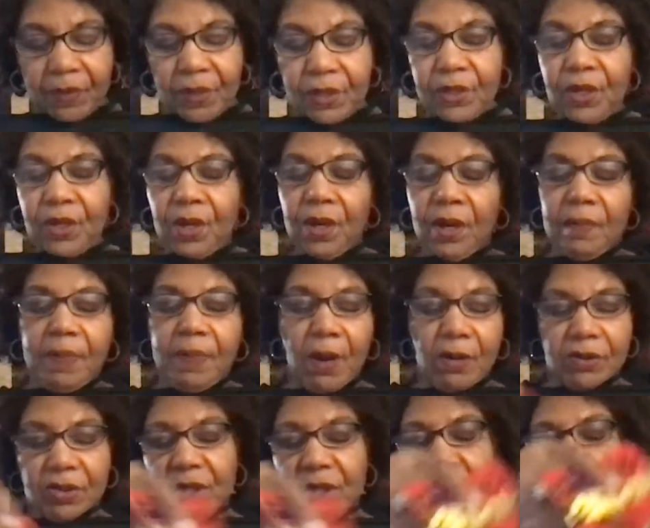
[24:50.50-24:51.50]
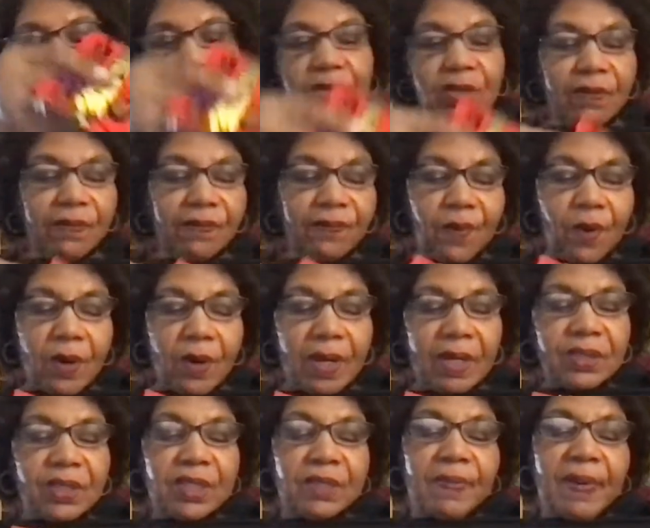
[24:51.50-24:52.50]
your postcards are 4
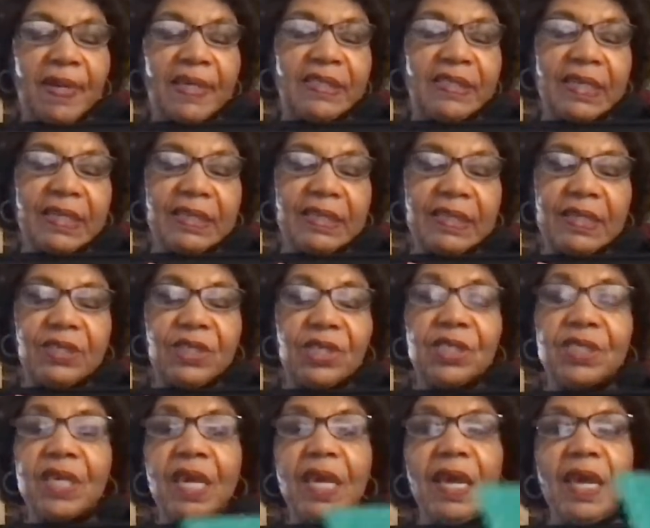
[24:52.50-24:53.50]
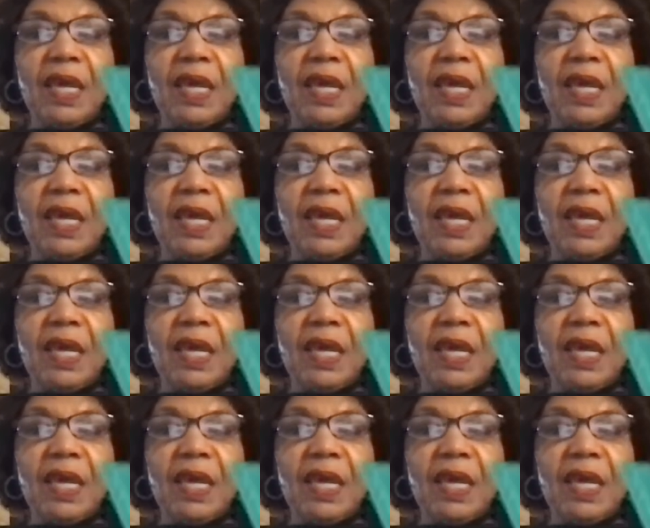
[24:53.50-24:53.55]
inches by 6 inches.